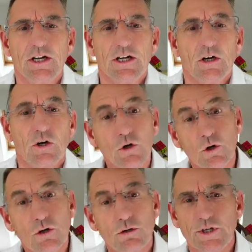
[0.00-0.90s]

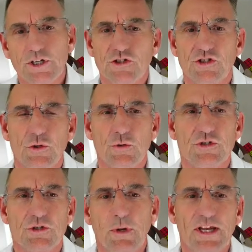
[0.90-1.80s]
Or we can choose
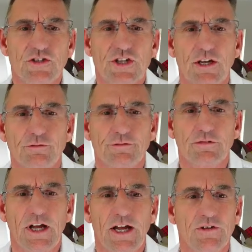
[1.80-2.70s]
to play it safe
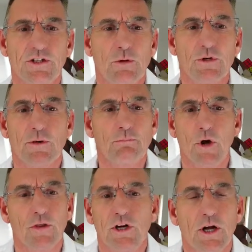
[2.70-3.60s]
and, we don't
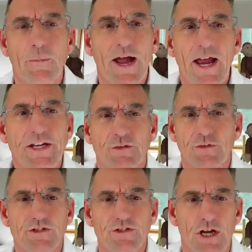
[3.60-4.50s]
bother about any of
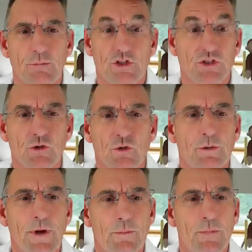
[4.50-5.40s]
this and we just talk
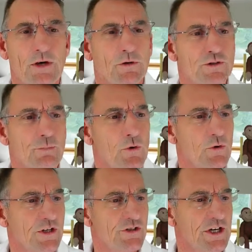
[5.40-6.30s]
about beer and sport
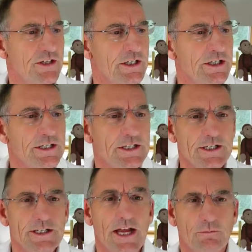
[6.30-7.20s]
instead.
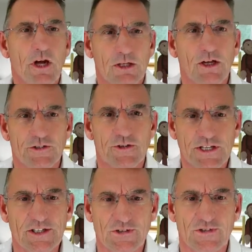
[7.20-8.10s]
Now, I'd like to
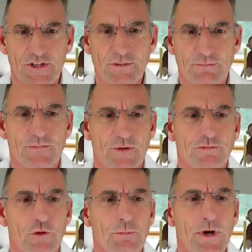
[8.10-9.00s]
think it's the
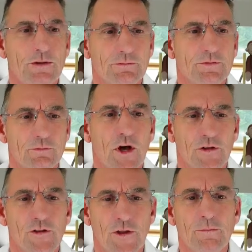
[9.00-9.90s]
former
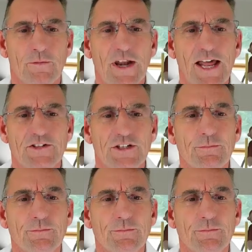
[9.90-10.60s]
rather than the latter.